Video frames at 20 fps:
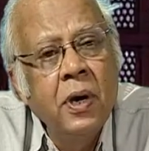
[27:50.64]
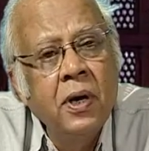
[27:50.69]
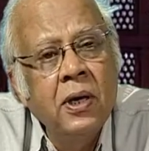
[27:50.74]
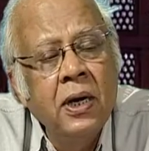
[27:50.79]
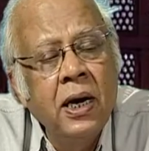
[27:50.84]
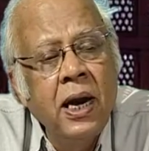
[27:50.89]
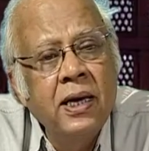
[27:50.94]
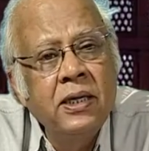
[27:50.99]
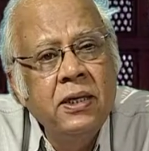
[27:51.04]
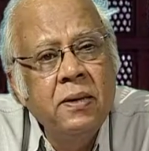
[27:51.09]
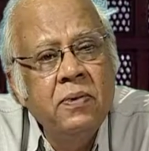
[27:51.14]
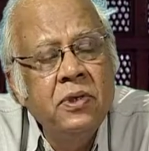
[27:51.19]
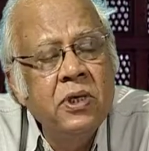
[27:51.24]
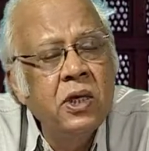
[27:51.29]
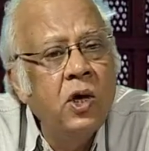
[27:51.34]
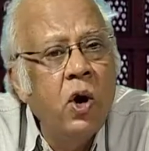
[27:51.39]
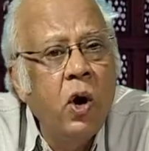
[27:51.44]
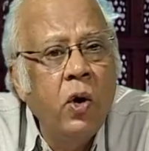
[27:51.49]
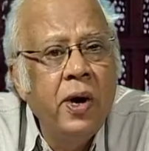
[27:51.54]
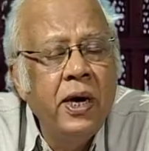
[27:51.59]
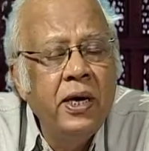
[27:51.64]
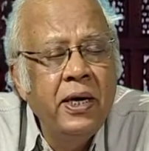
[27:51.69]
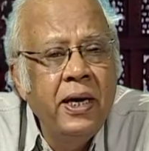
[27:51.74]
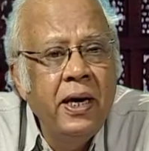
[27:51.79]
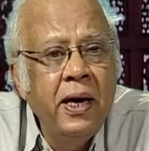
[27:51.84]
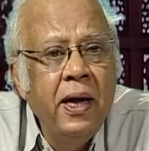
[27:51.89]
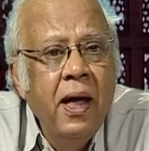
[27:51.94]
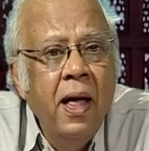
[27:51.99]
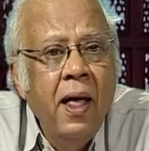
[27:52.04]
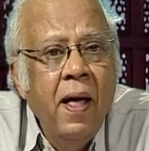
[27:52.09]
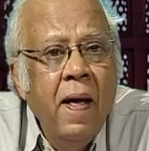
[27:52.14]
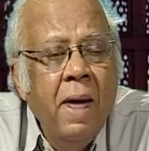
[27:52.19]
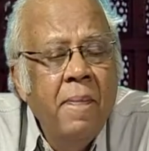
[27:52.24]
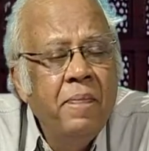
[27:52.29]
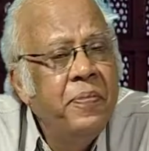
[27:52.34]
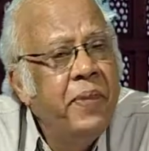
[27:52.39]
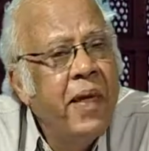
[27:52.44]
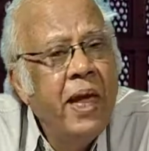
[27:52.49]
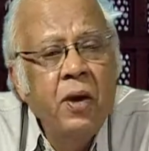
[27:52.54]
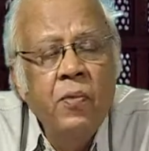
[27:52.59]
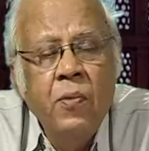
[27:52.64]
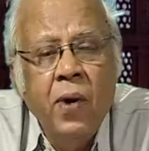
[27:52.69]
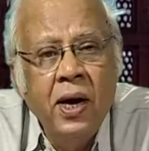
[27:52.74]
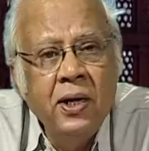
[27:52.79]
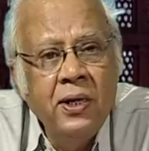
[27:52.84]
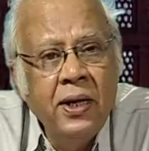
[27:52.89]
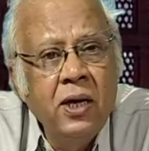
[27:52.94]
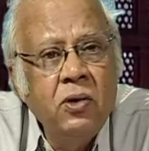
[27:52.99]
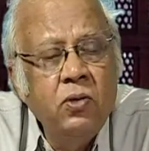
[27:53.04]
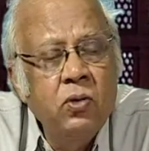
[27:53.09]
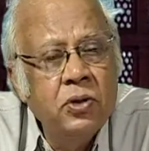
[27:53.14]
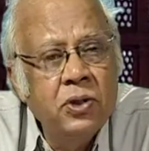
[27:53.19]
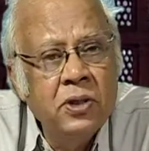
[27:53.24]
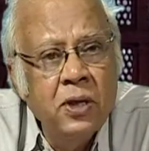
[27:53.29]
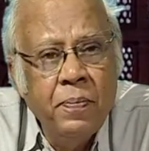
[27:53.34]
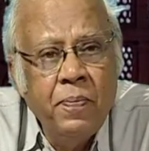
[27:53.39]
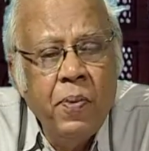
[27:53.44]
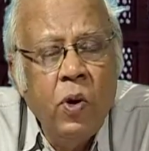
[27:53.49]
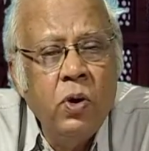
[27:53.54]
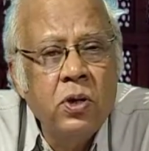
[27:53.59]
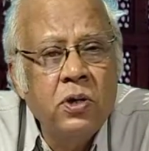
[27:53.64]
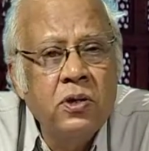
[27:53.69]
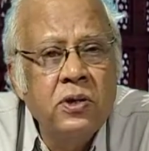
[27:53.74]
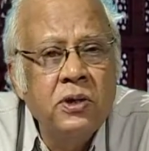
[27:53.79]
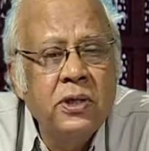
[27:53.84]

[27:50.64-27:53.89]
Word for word: collective security. They wanted to support